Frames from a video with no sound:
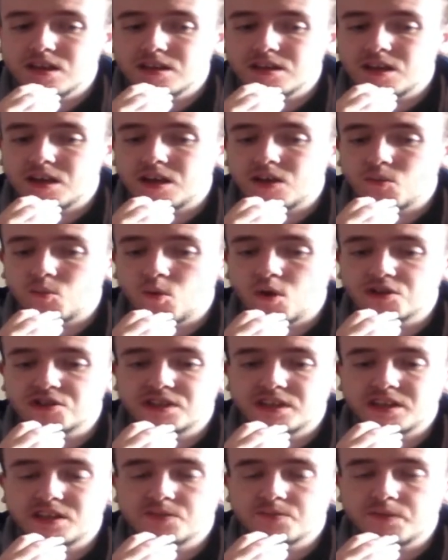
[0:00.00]

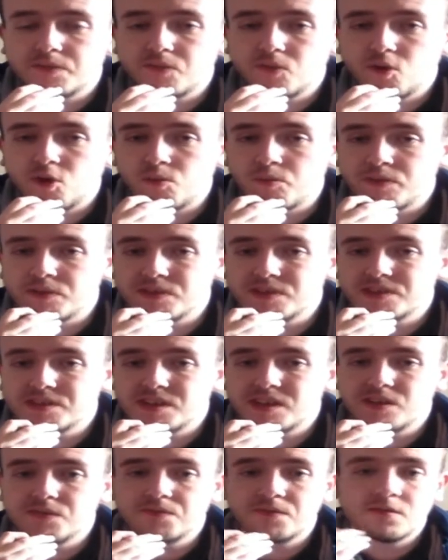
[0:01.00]
watching his performance,
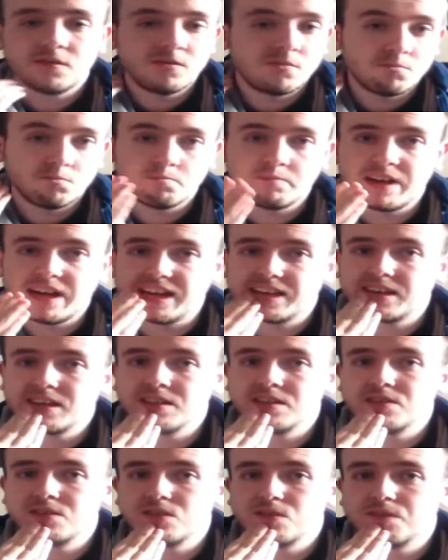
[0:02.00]
even back
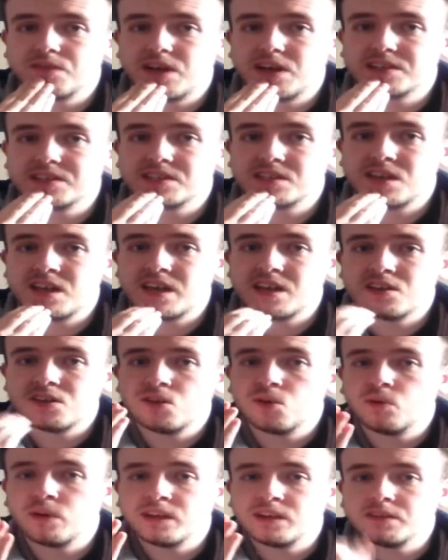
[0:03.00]
in 2008,
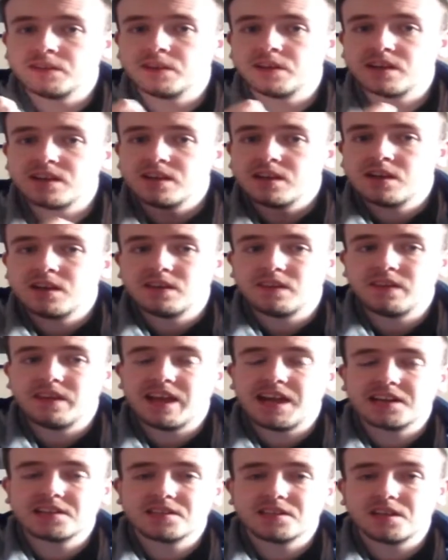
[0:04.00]
knowing that the
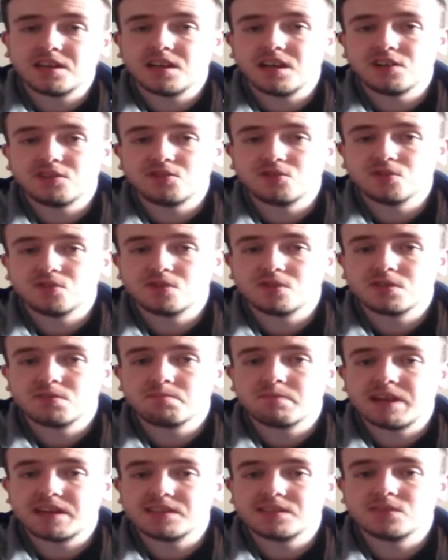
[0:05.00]
actor had just
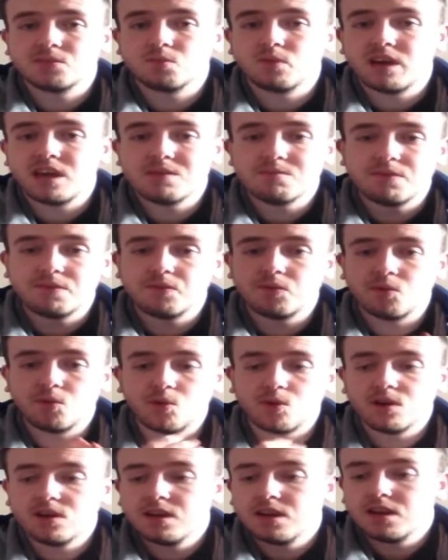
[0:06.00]
passed away
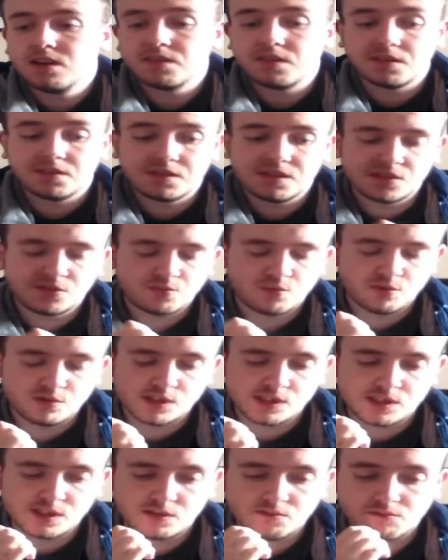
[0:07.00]
before that this
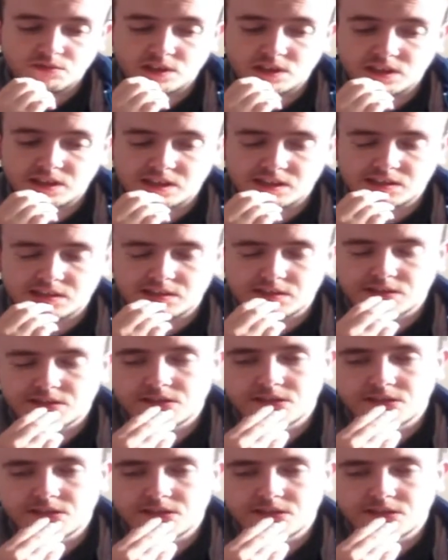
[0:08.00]
was released.